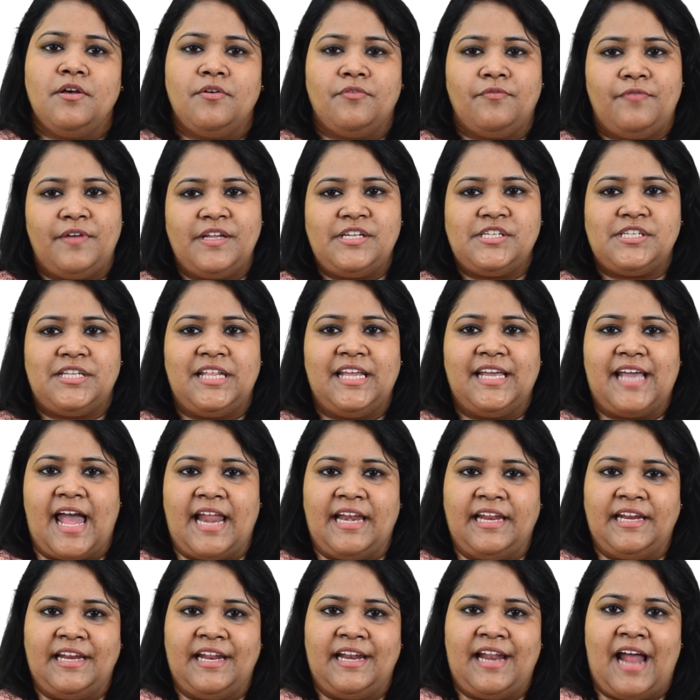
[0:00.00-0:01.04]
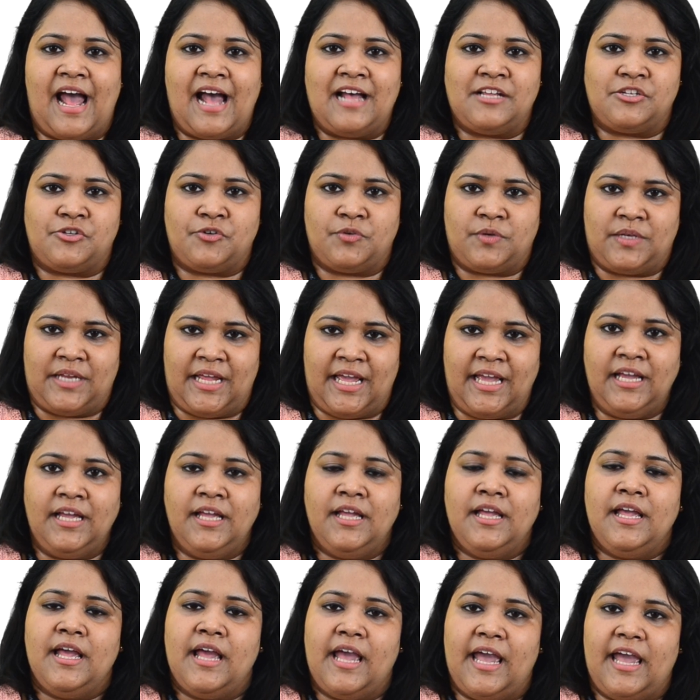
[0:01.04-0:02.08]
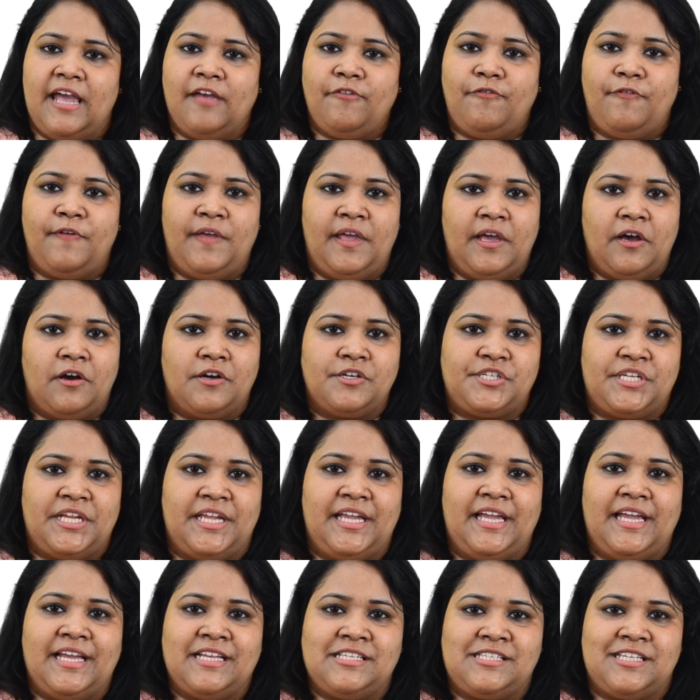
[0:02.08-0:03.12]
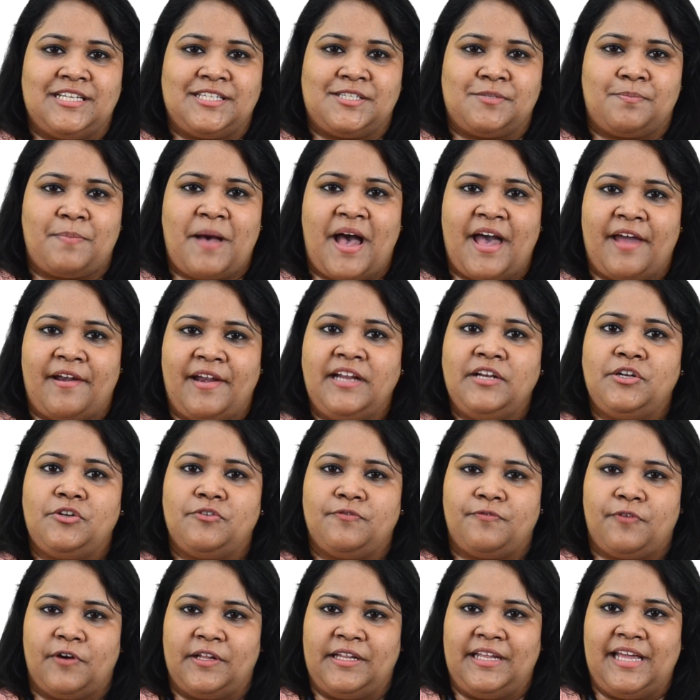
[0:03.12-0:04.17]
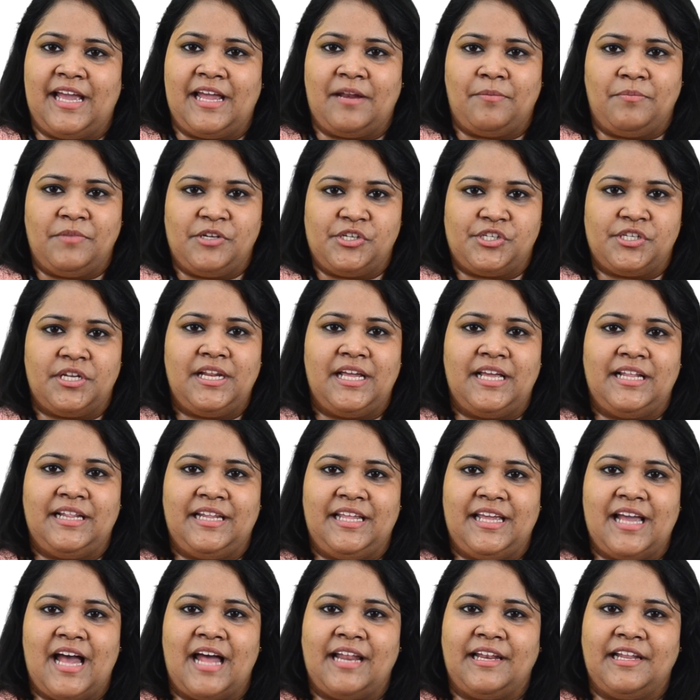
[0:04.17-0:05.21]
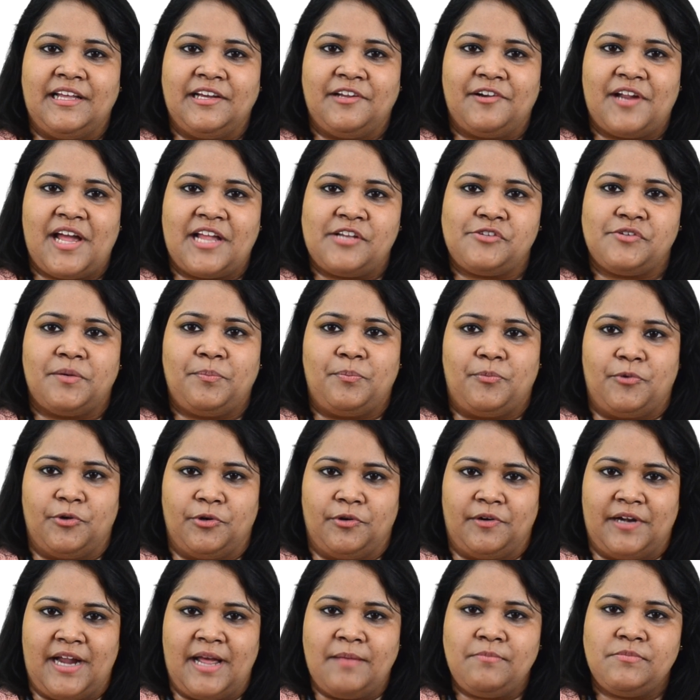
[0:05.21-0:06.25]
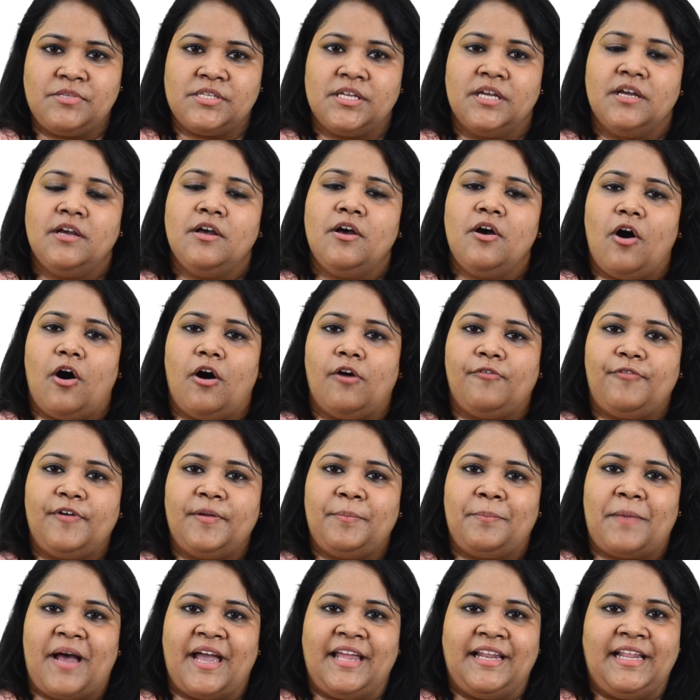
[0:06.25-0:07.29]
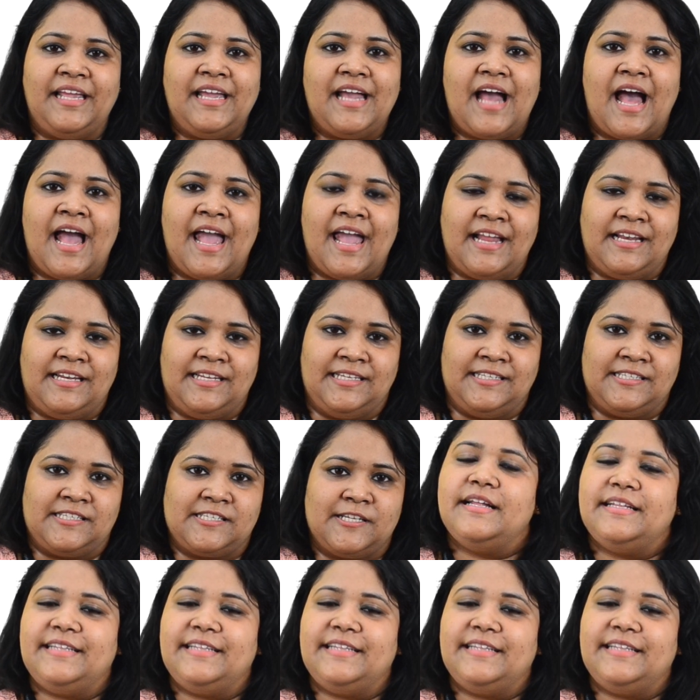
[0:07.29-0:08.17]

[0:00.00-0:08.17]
which the candidate has to take if he or she is aspiring for the admission in the undergraduate programs offered by the IITs.